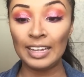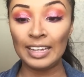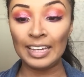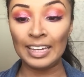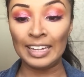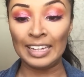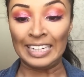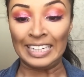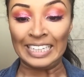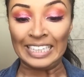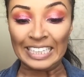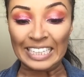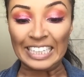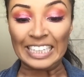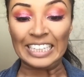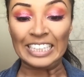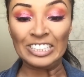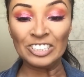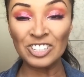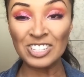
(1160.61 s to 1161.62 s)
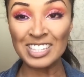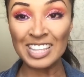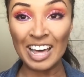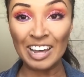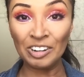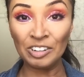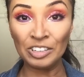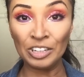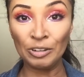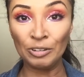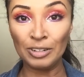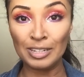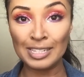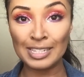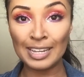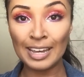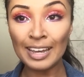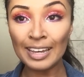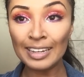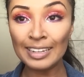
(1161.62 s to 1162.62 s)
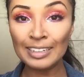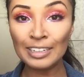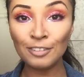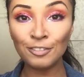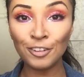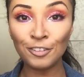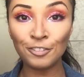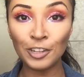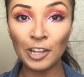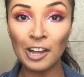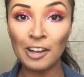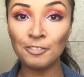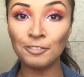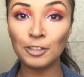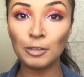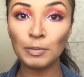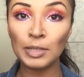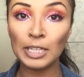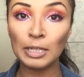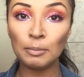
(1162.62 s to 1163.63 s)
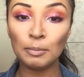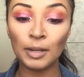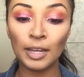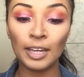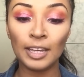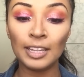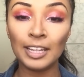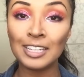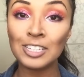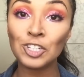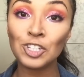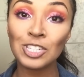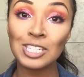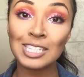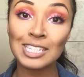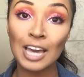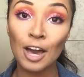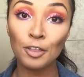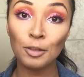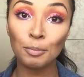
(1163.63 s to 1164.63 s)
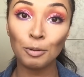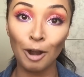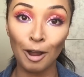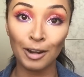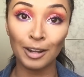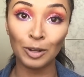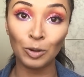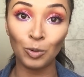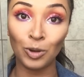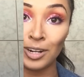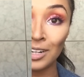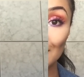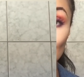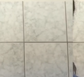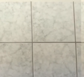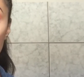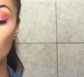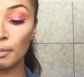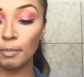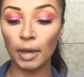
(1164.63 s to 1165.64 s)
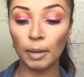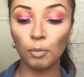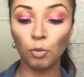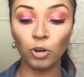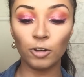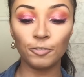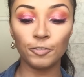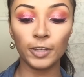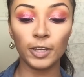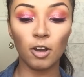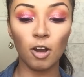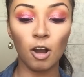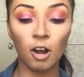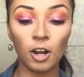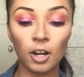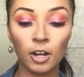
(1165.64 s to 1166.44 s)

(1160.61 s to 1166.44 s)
And just that alone is kind of a flaw for me, but let's just see how the product works. I'm going to be using my Morphe